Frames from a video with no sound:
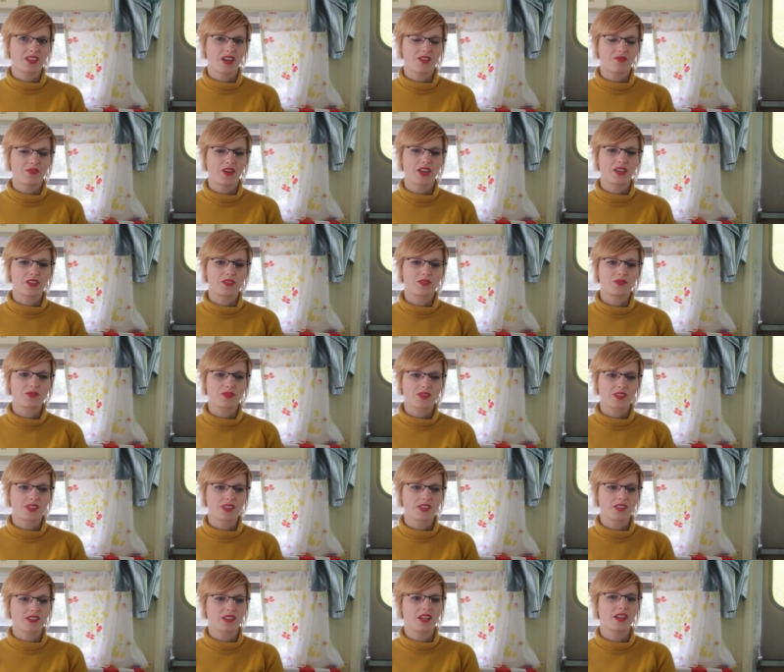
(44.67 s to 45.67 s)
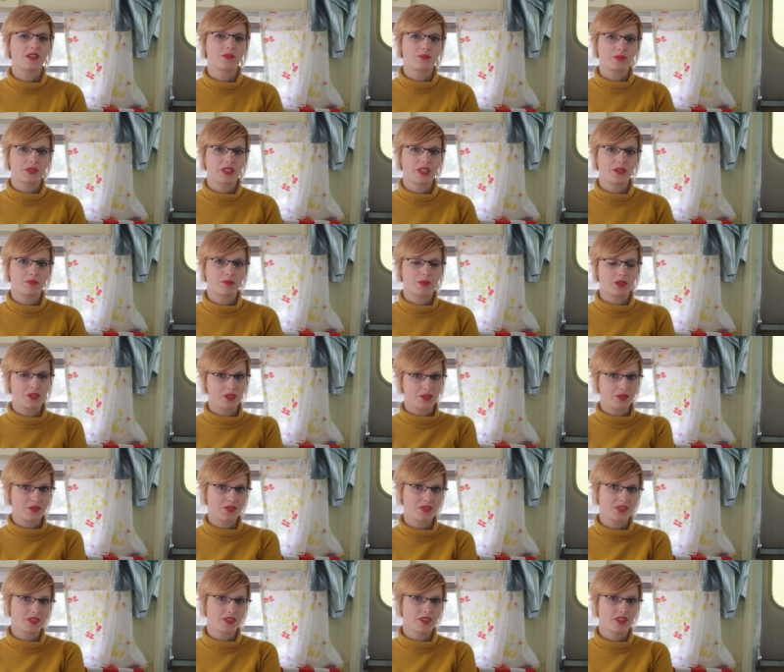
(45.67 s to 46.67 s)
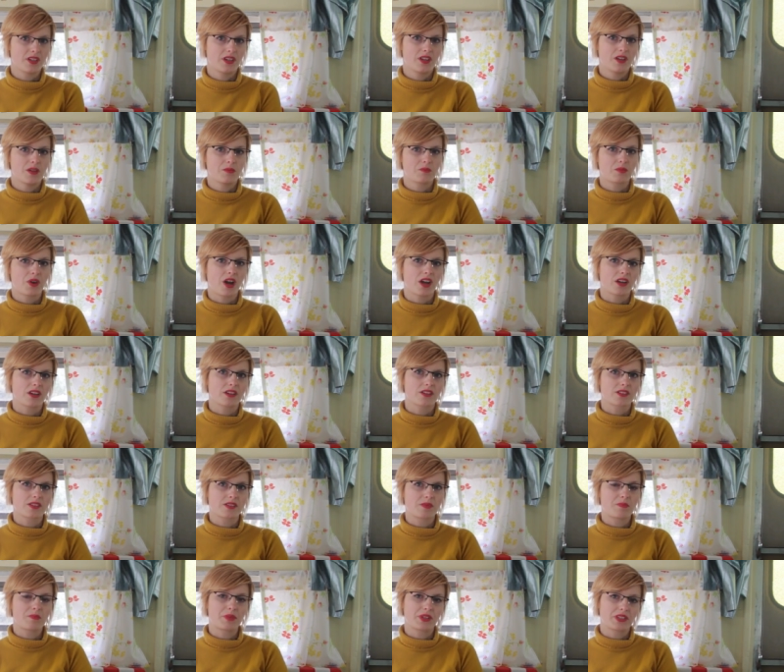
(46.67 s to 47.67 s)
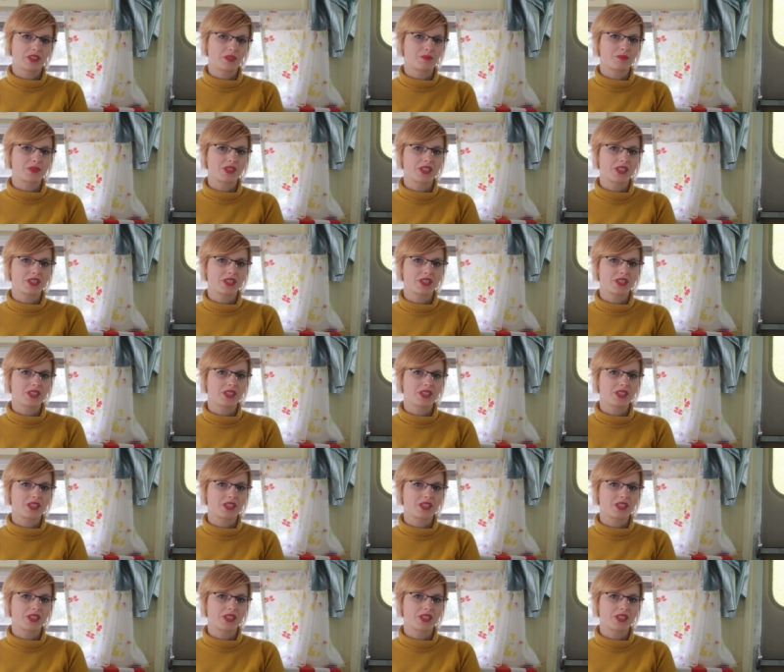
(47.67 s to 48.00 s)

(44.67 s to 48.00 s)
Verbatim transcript: stuff, I used sustainably produced products and building